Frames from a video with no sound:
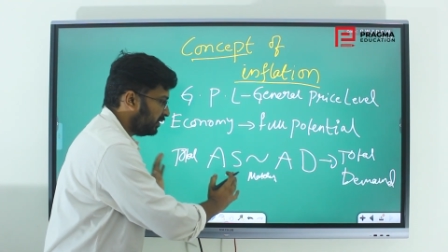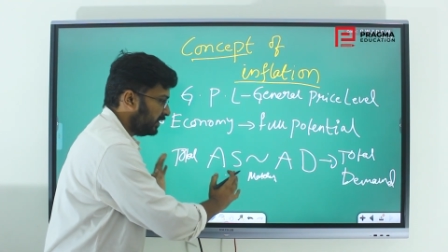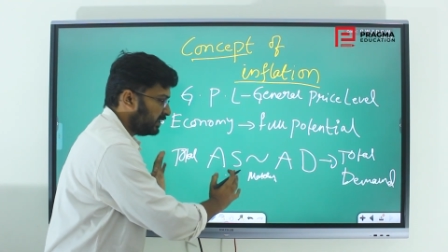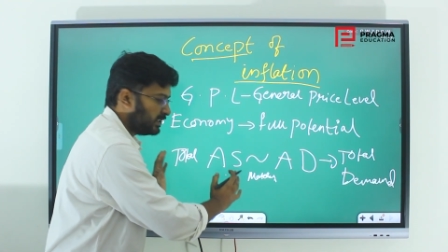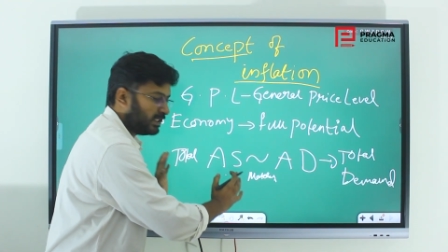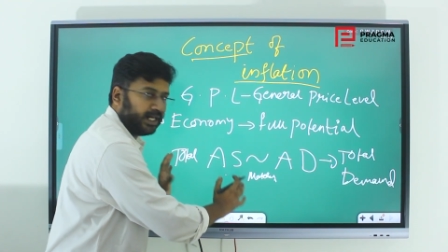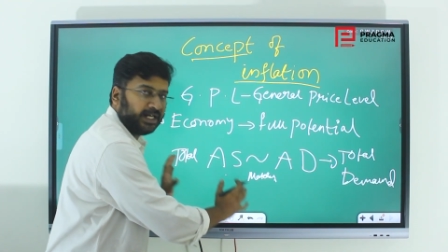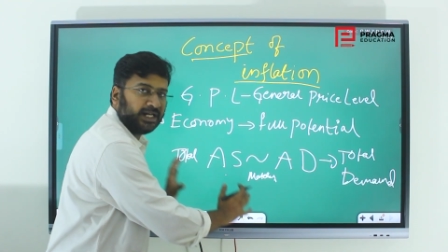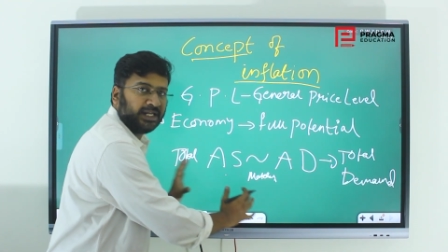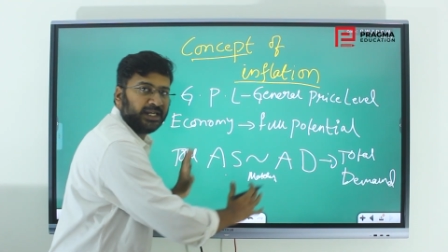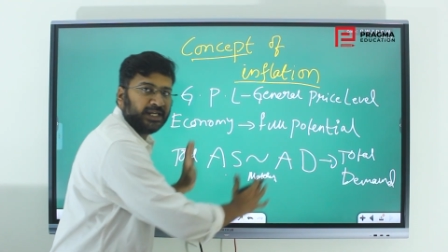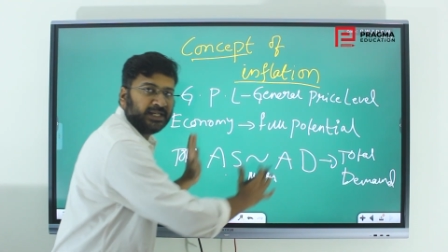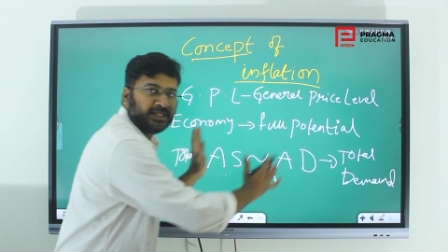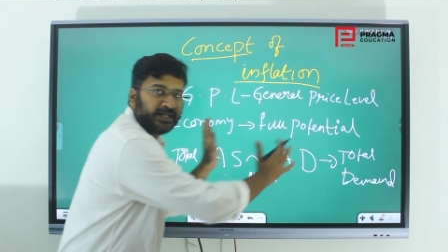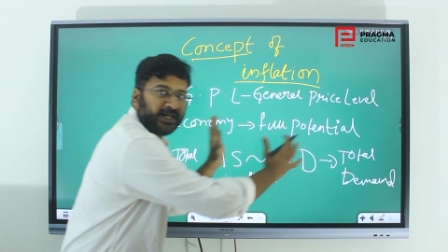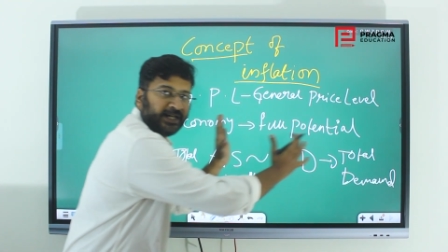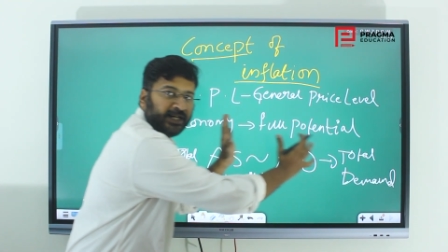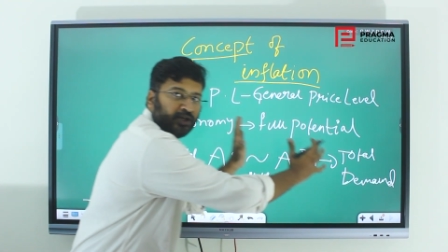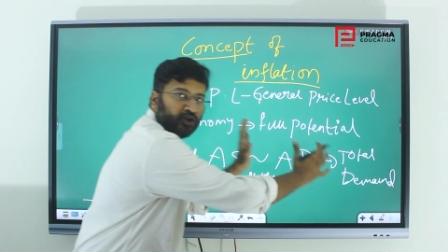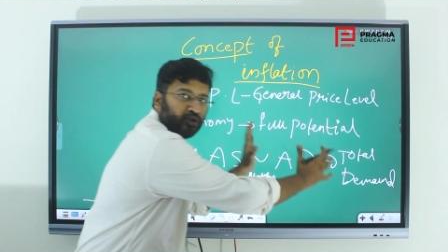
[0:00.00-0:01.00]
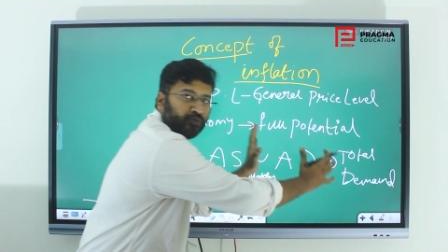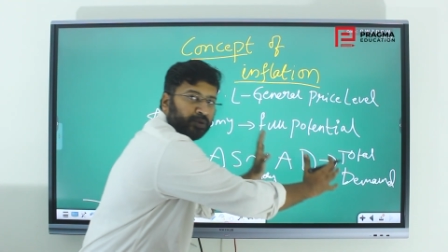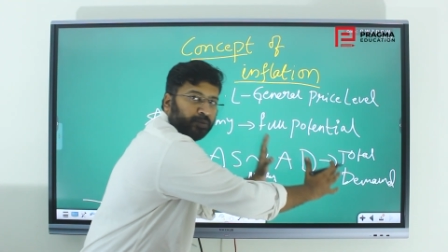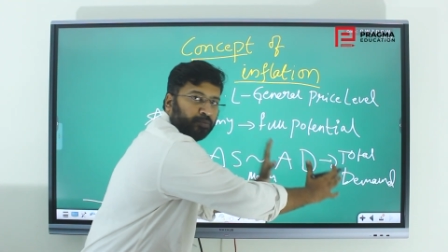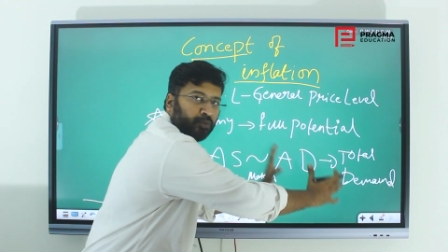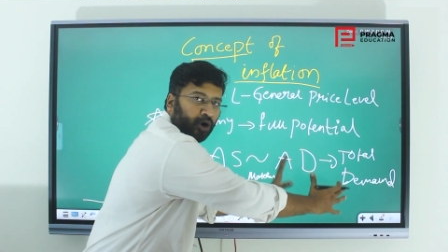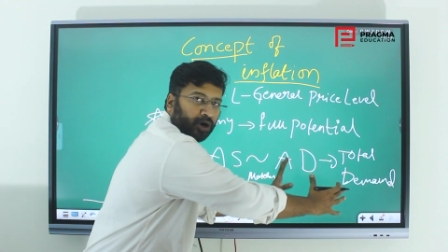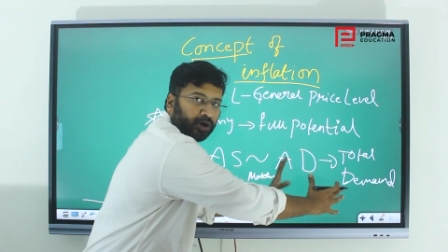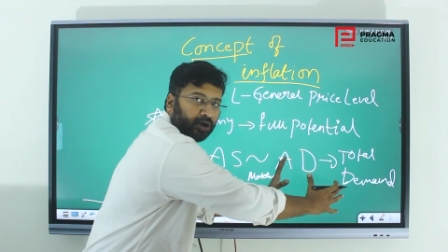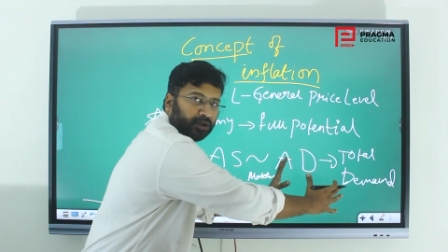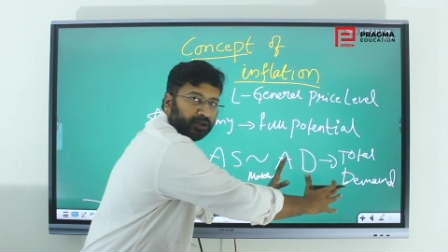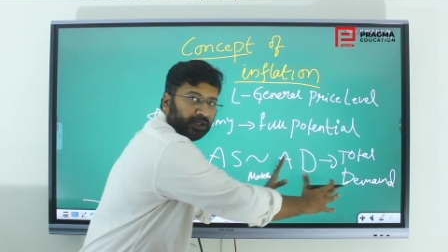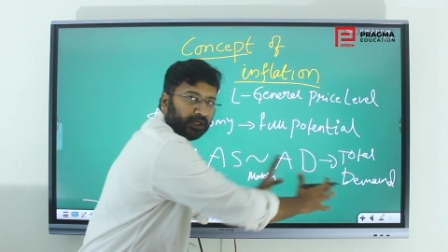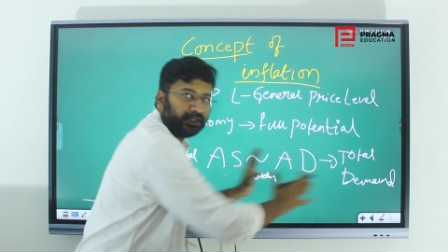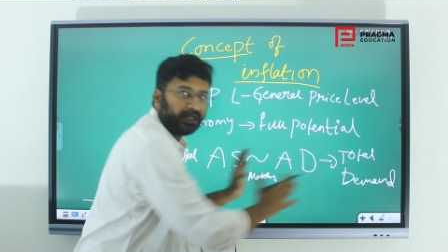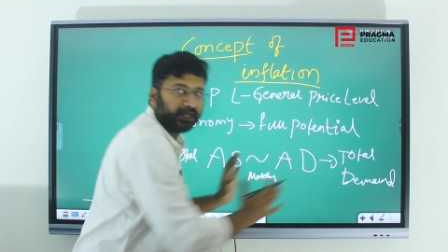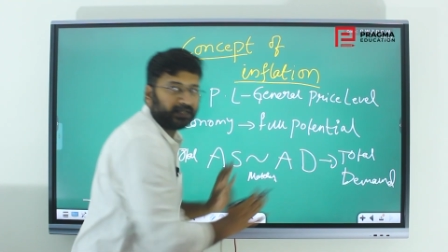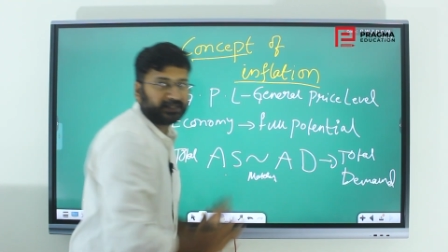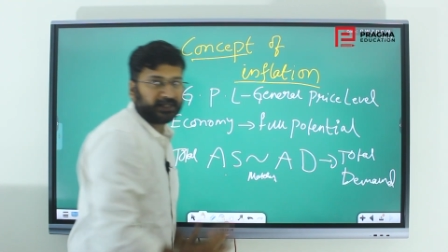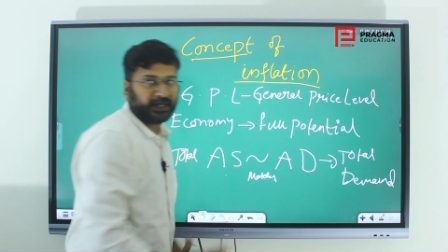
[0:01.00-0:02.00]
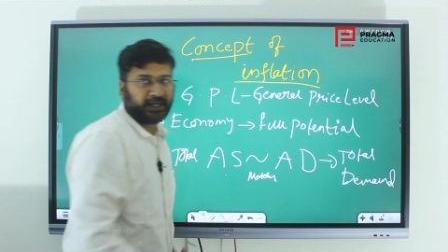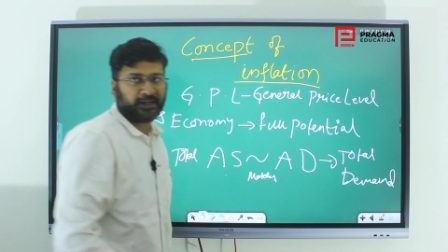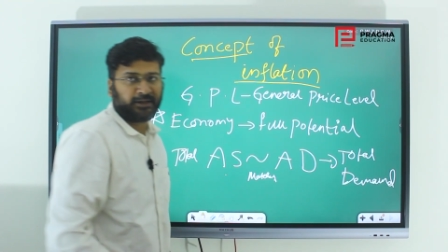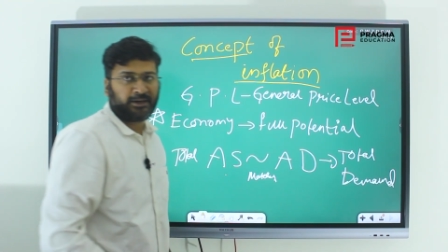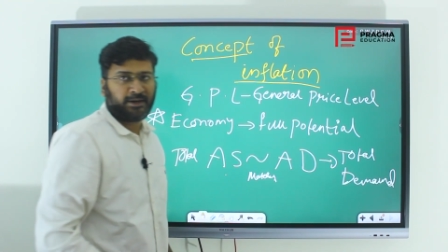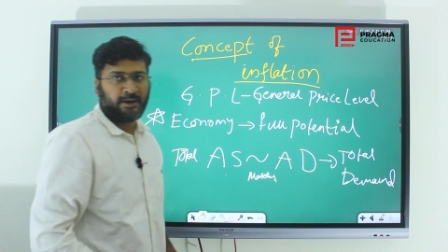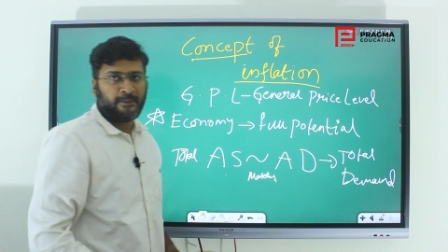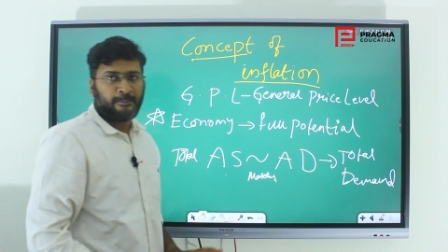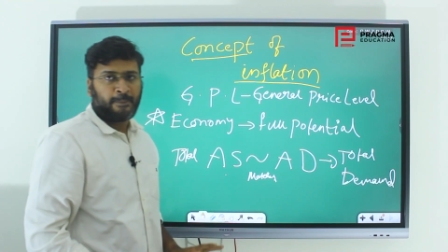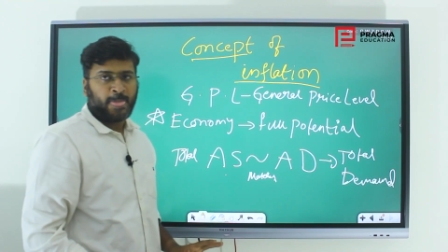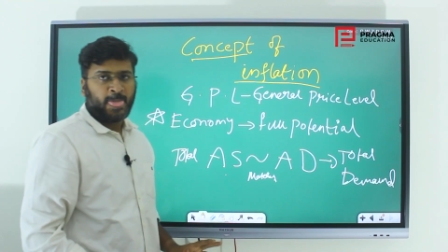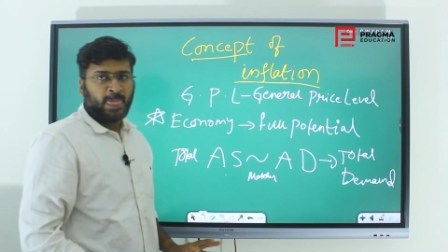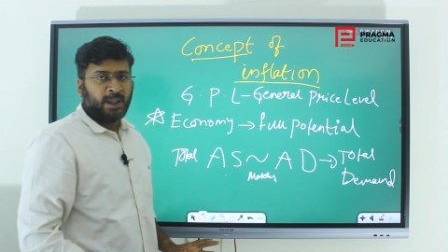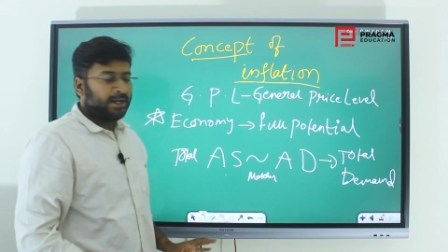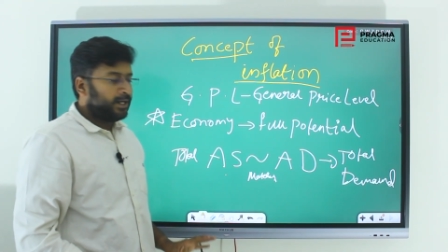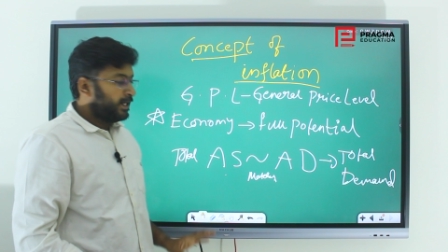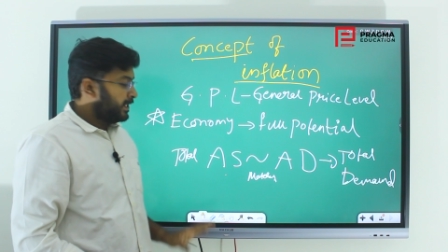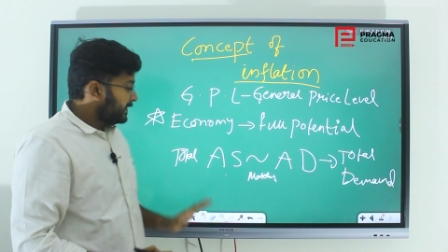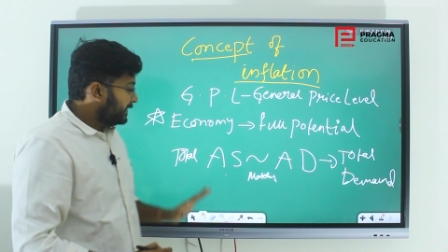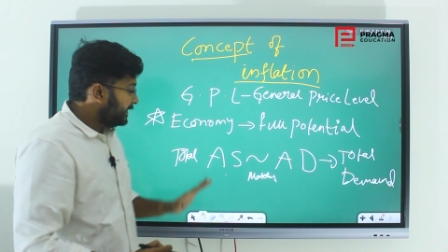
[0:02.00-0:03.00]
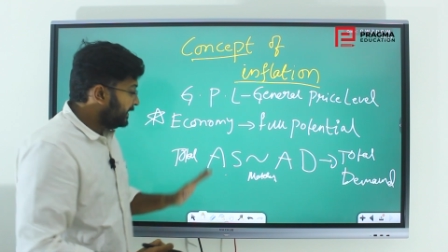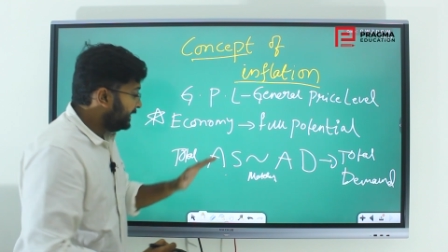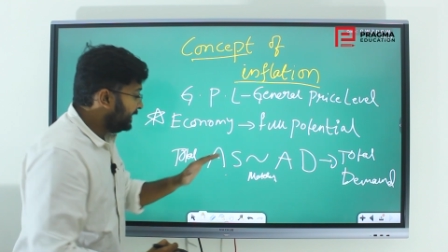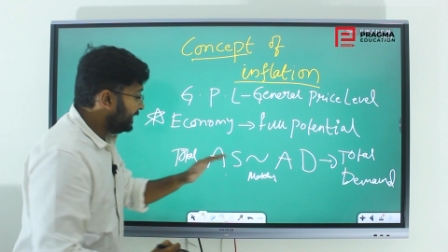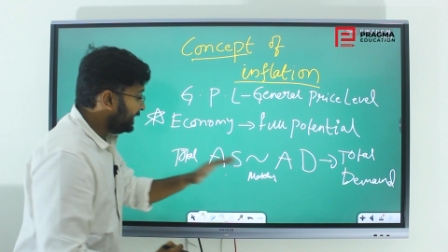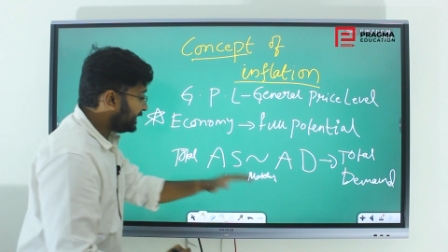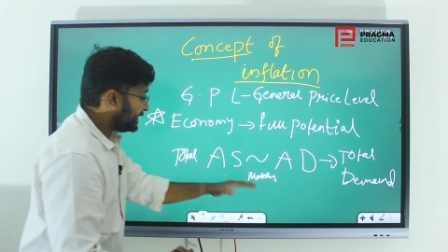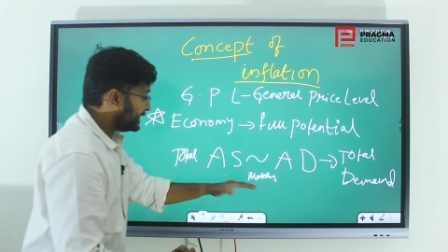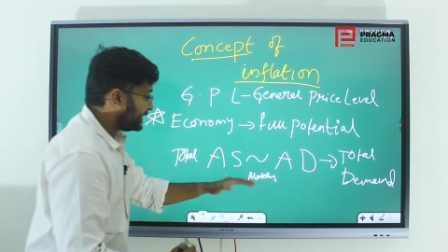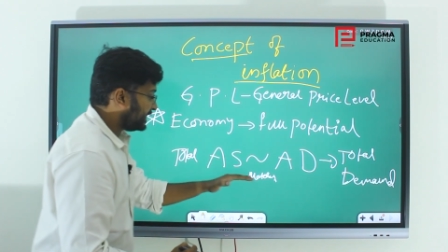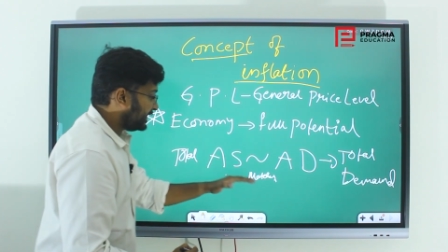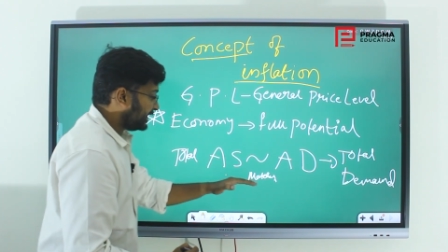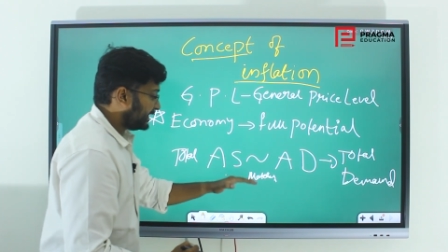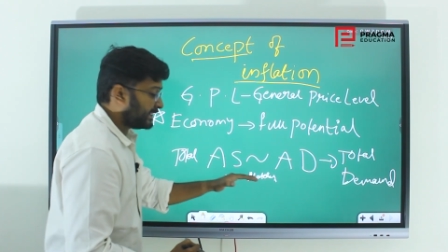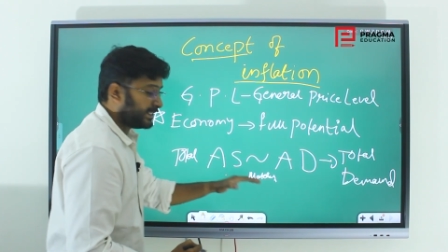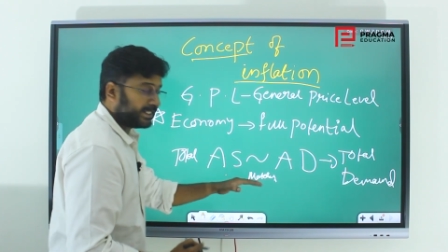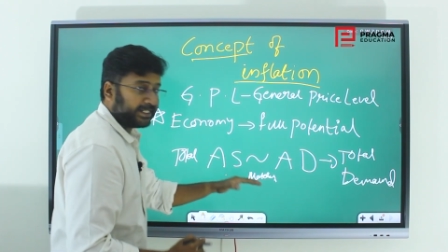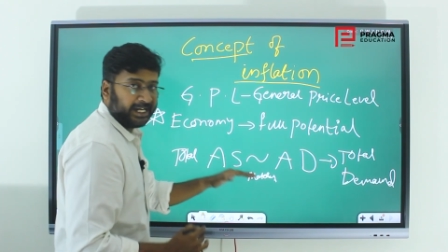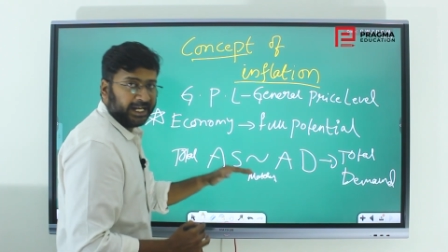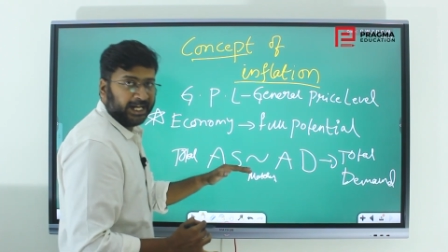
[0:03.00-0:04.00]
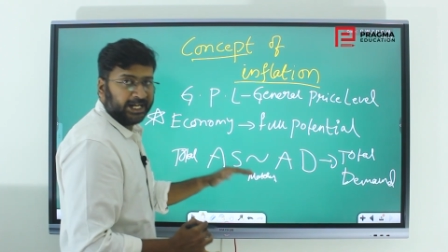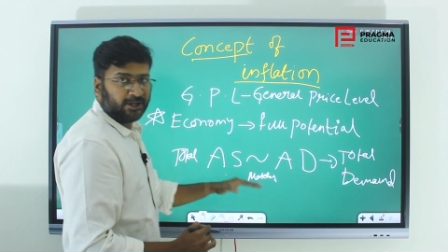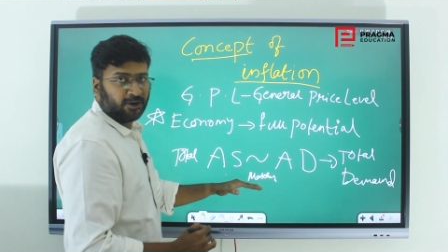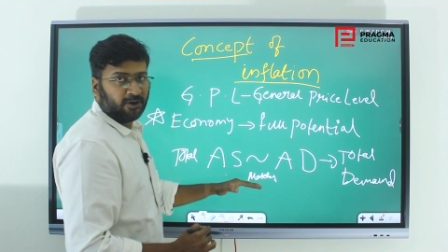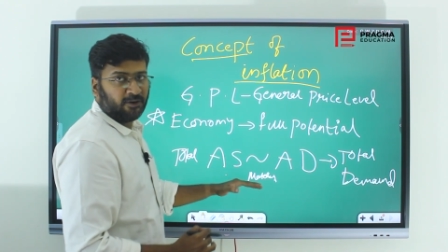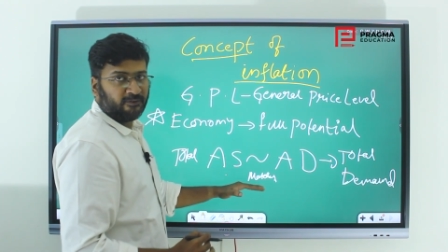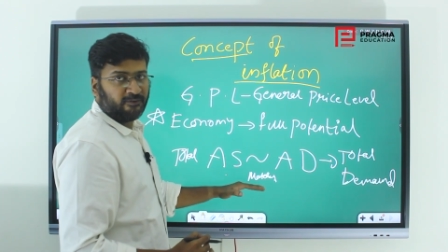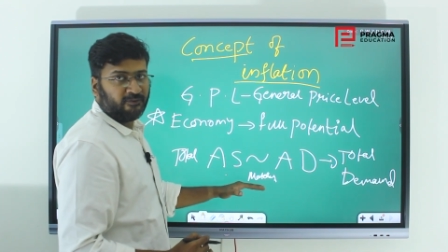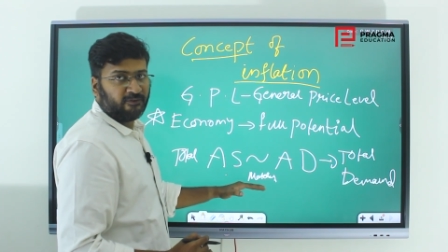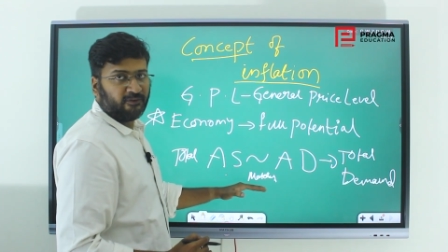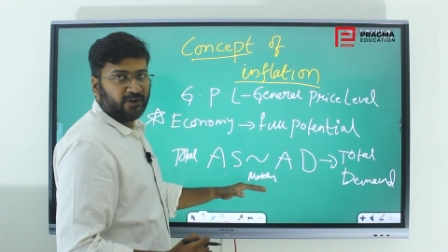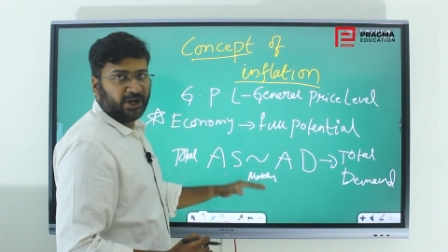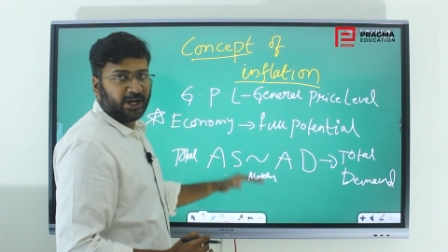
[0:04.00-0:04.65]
this side is ready to be bought on that side. This state of